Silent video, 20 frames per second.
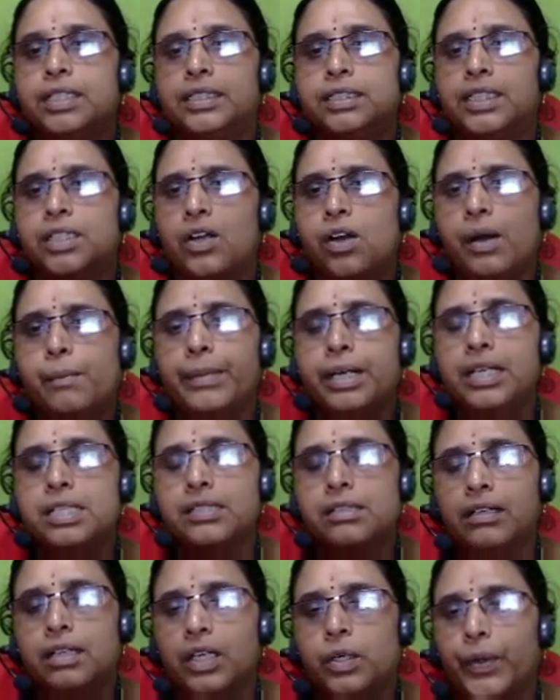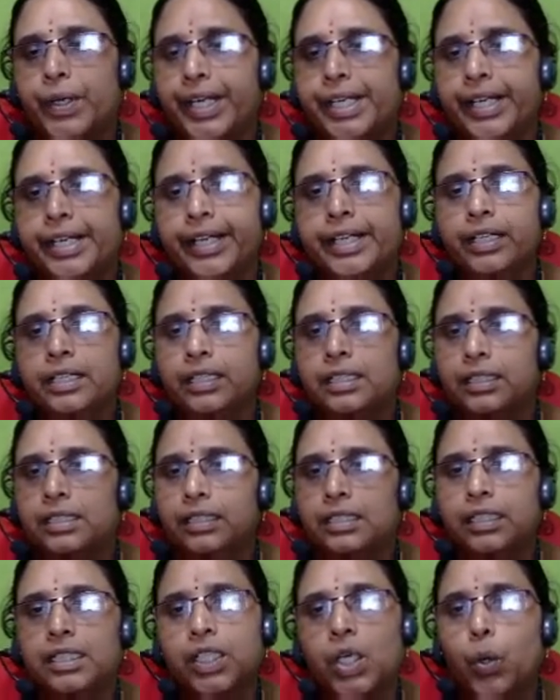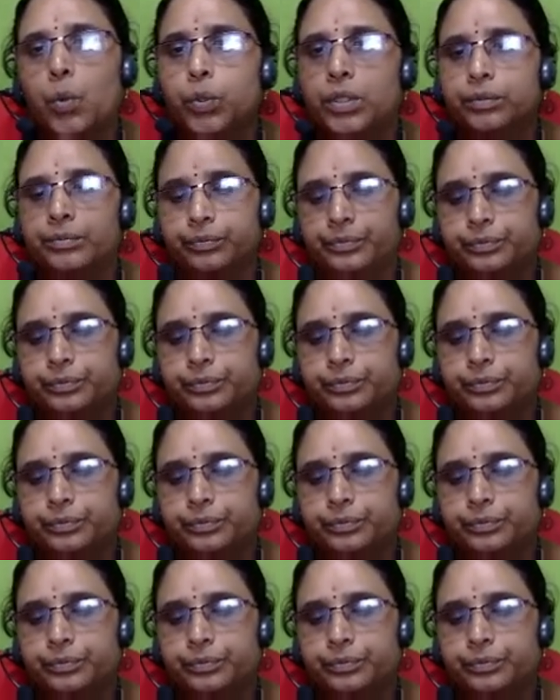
the components are located in ground.